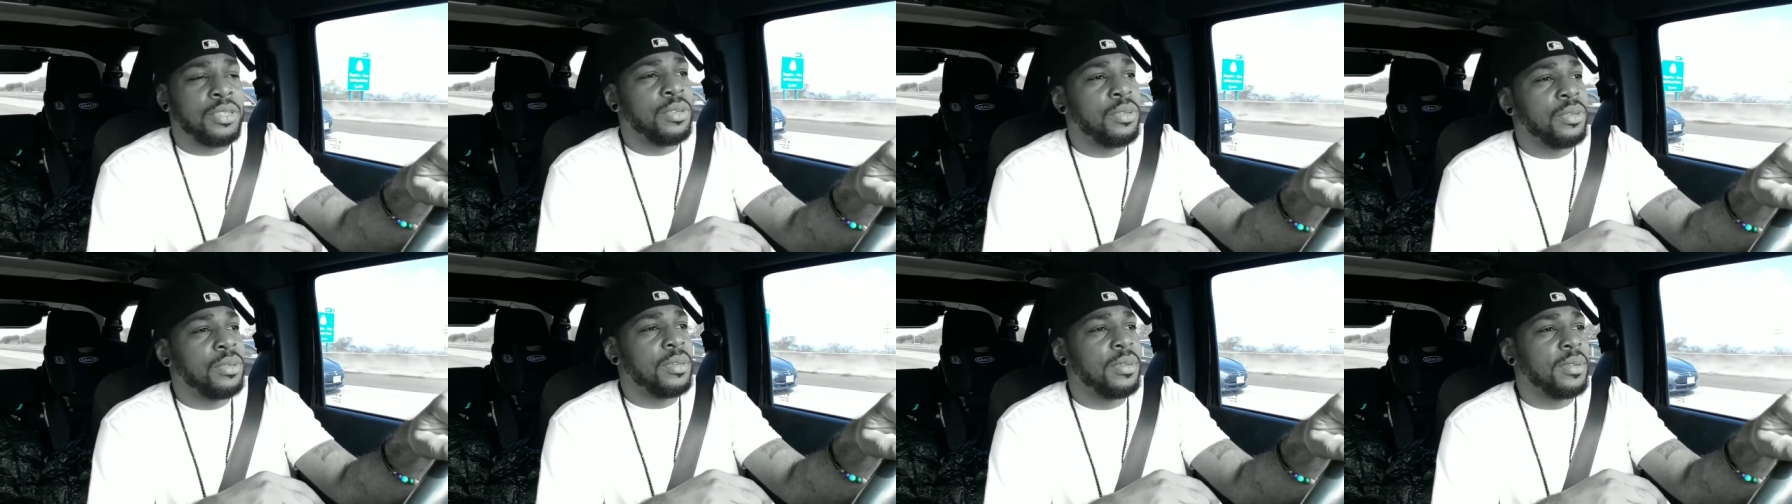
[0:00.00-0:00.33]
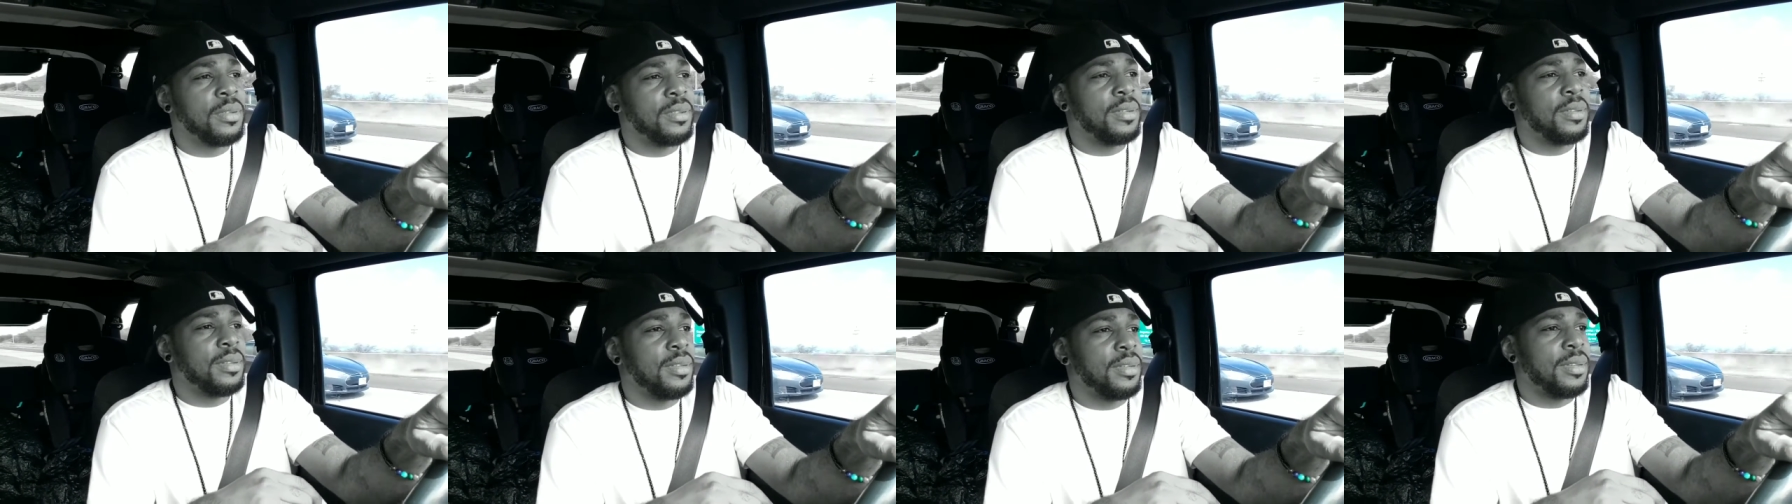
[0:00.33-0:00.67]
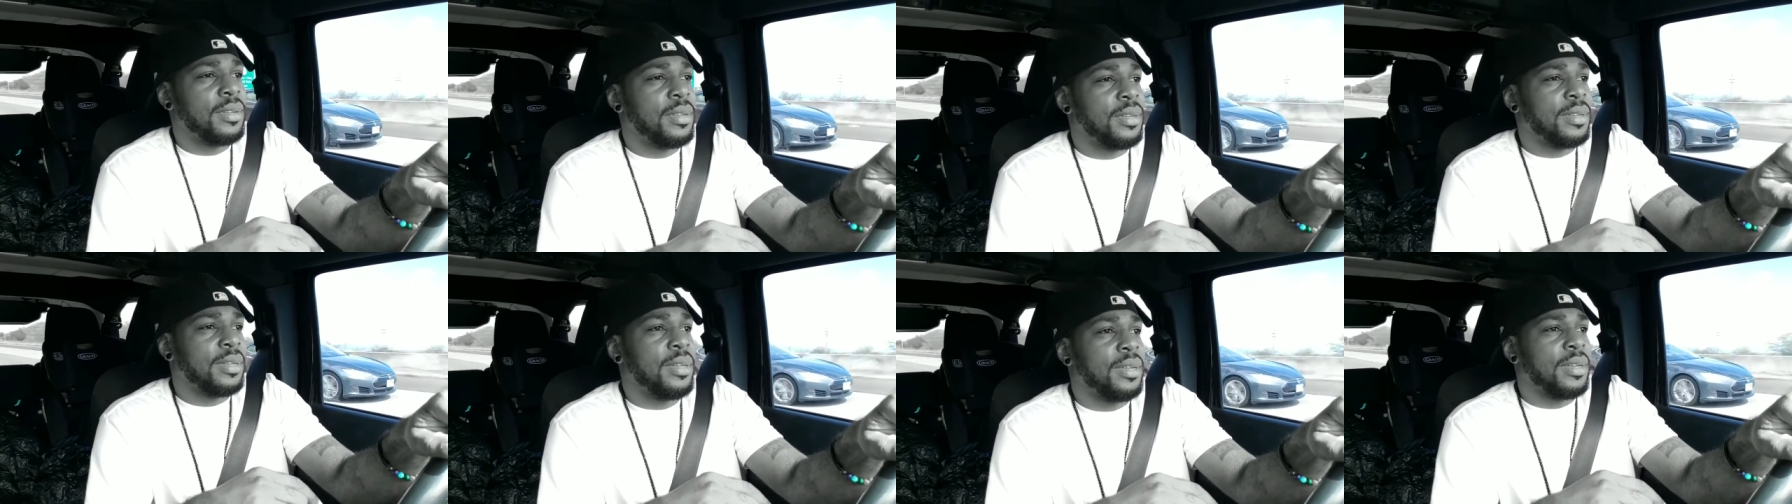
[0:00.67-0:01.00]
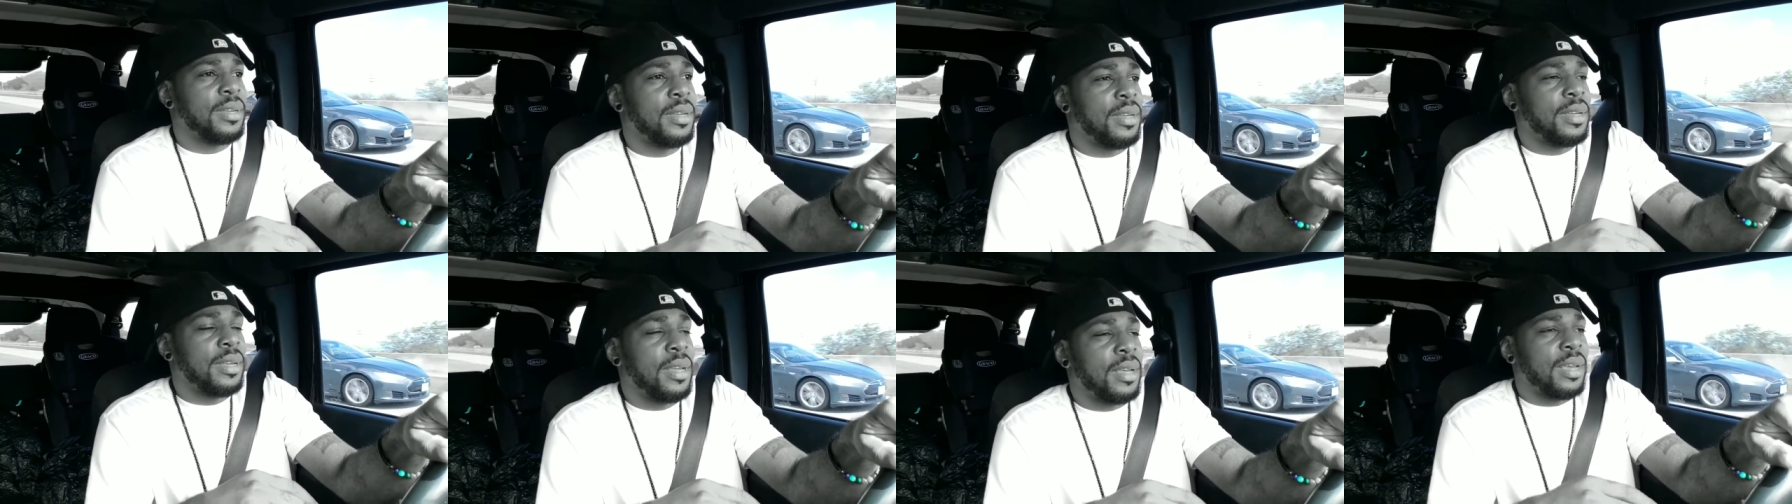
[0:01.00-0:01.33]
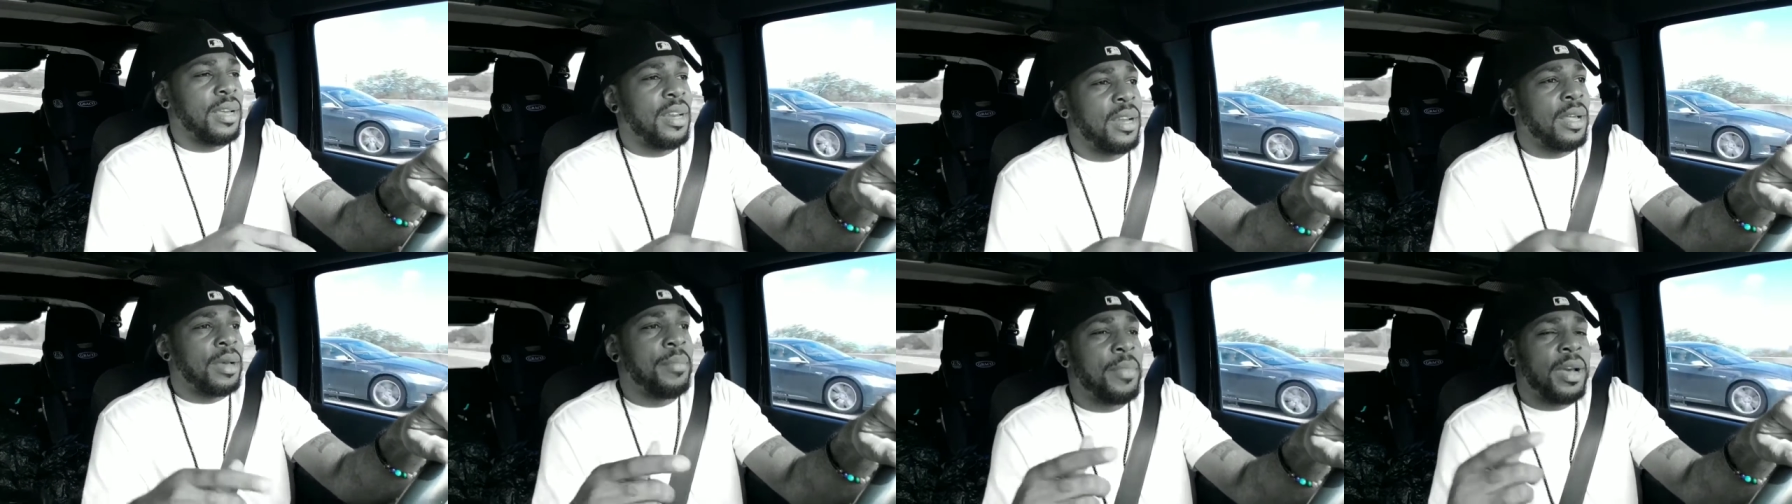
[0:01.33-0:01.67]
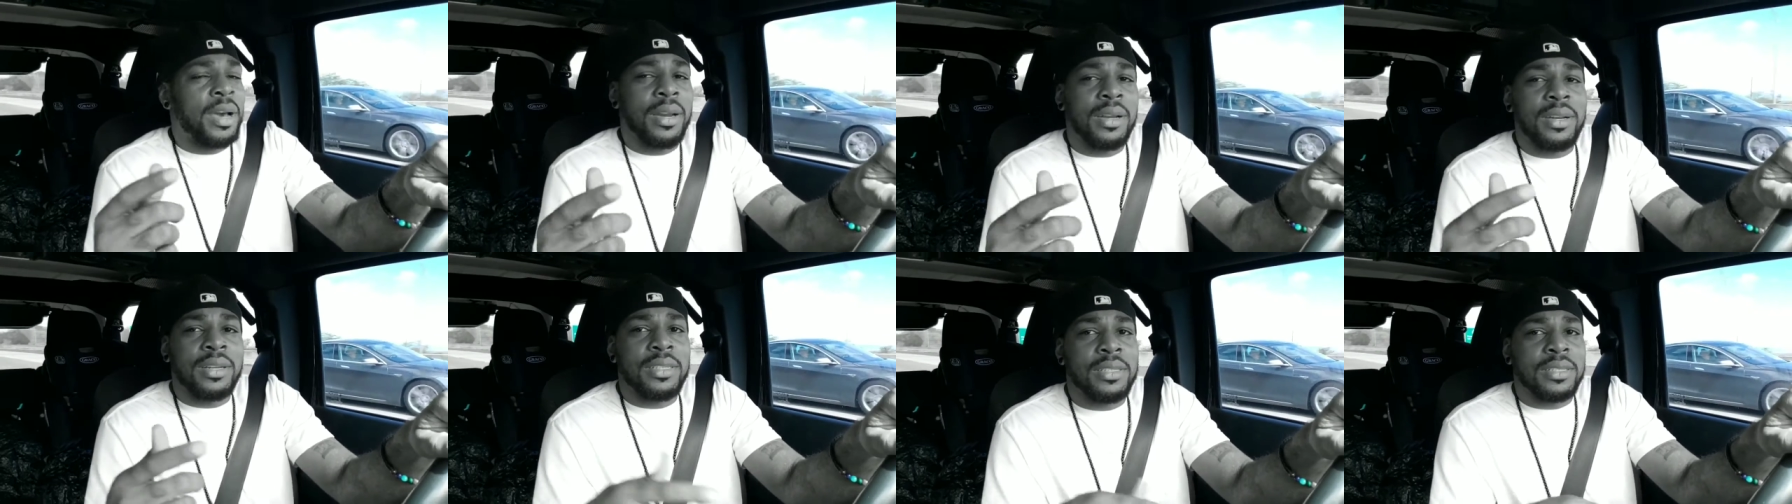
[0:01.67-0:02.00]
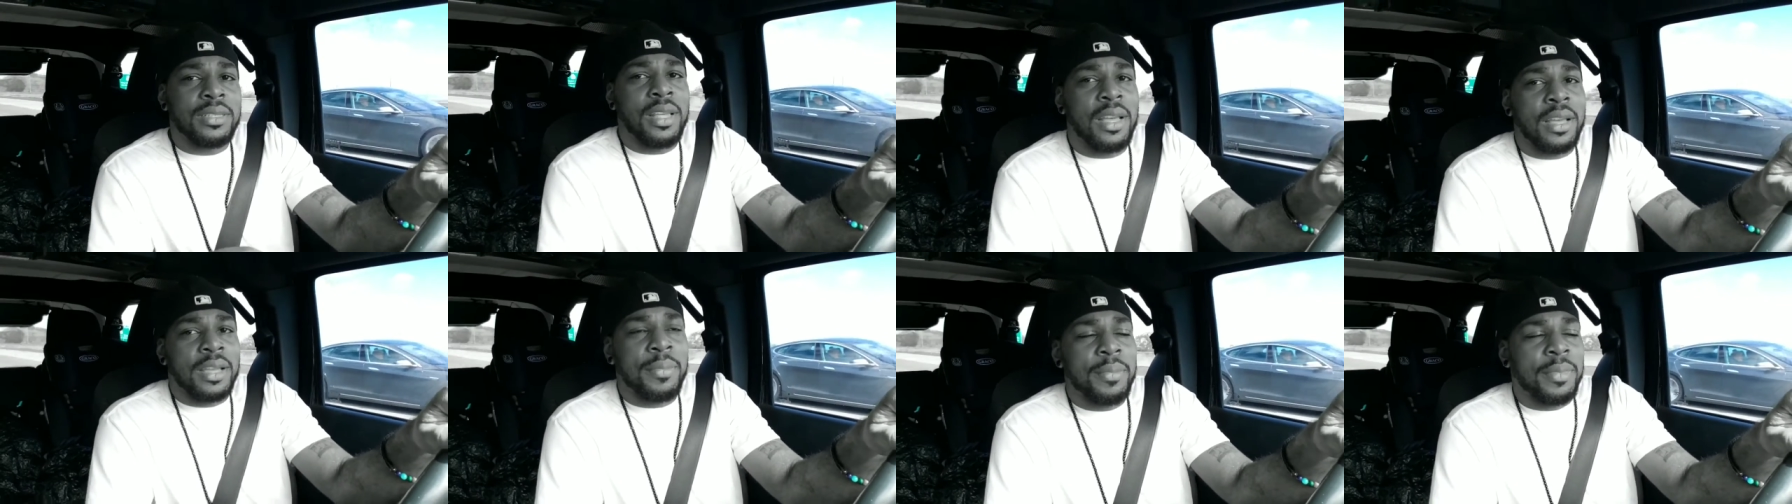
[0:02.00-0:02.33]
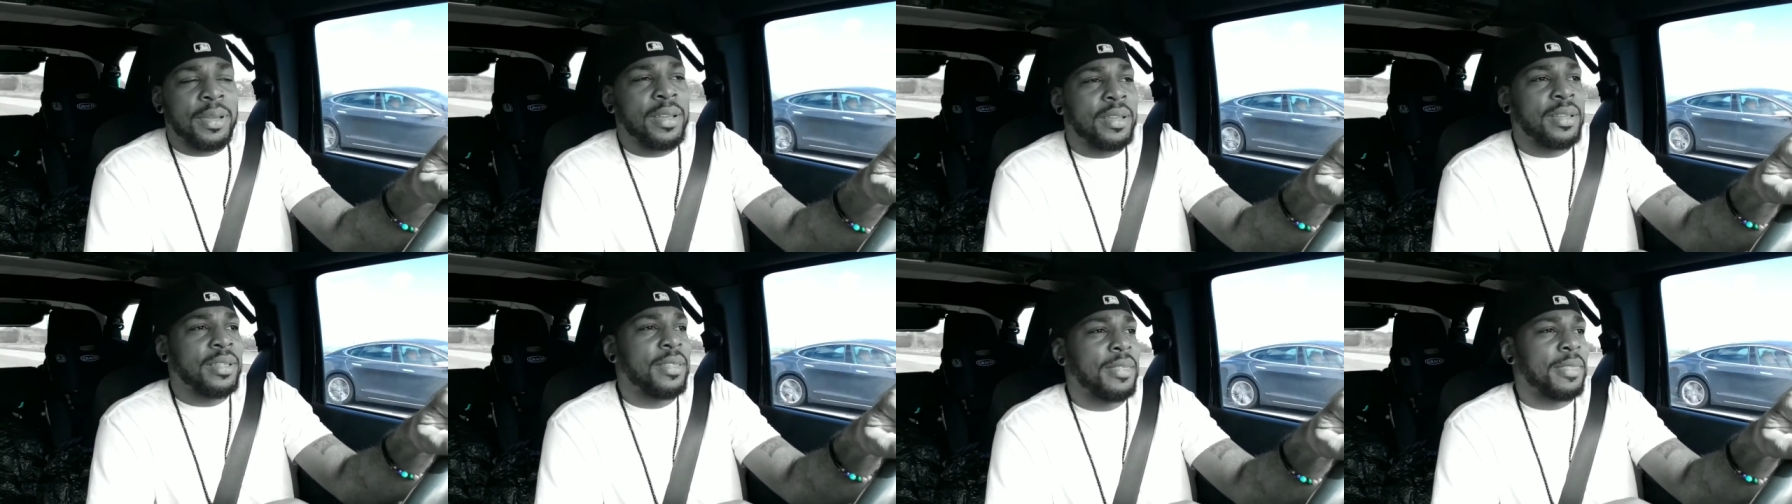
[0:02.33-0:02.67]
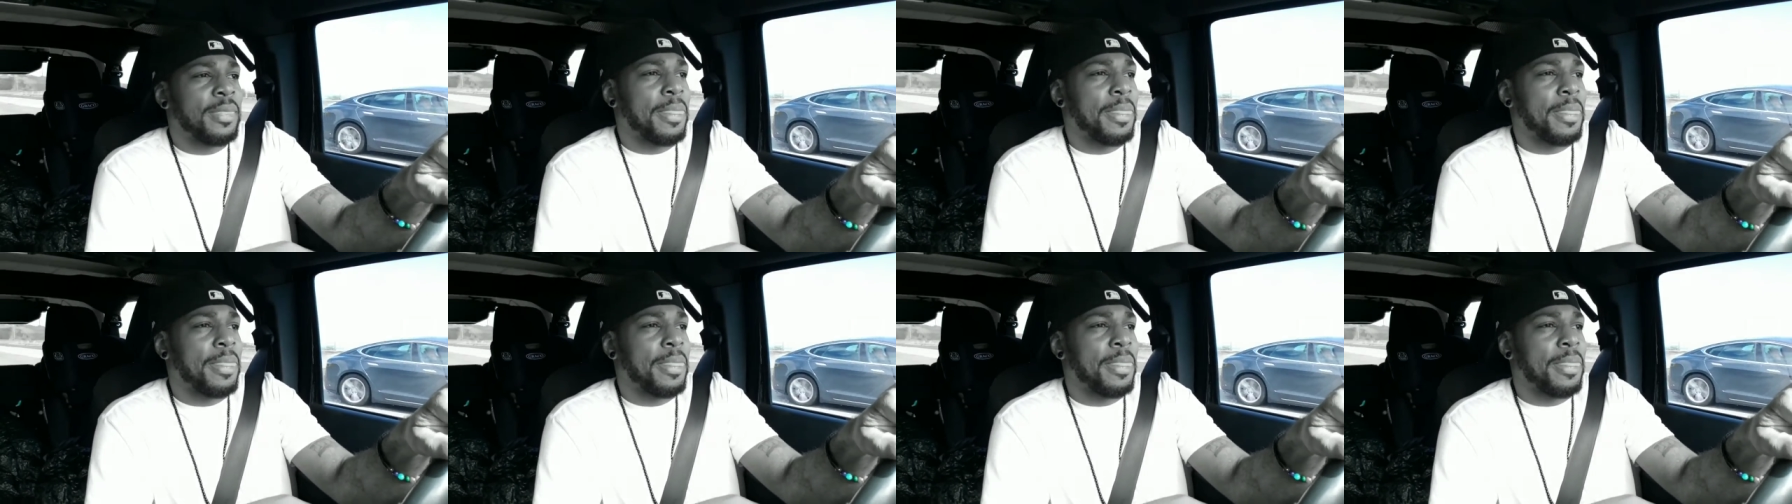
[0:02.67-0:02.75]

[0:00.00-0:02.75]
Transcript: too. And I'm out of this thing, man.